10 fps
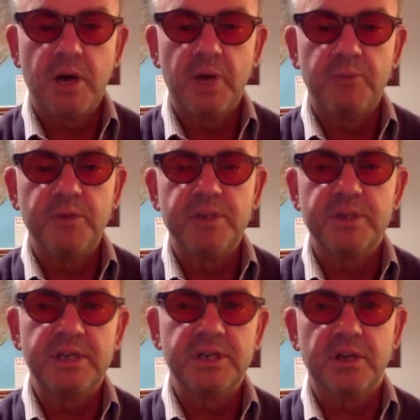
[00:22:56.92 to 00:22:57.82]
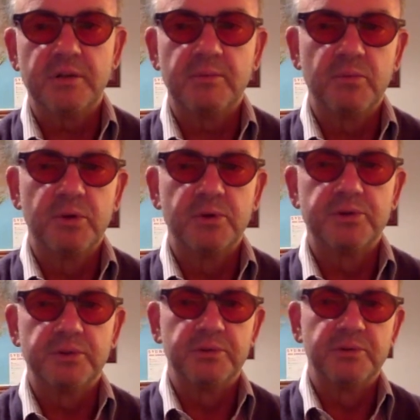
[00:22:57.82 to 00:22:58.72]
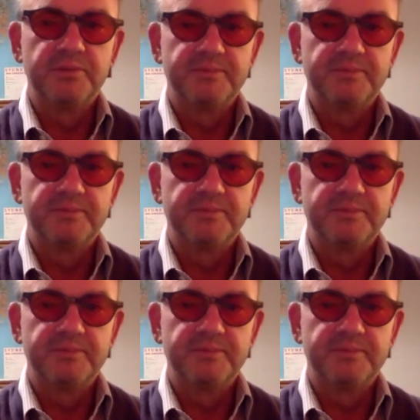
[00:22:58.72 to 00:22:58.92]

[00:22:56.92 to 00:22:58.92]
I hope we see each other real soon.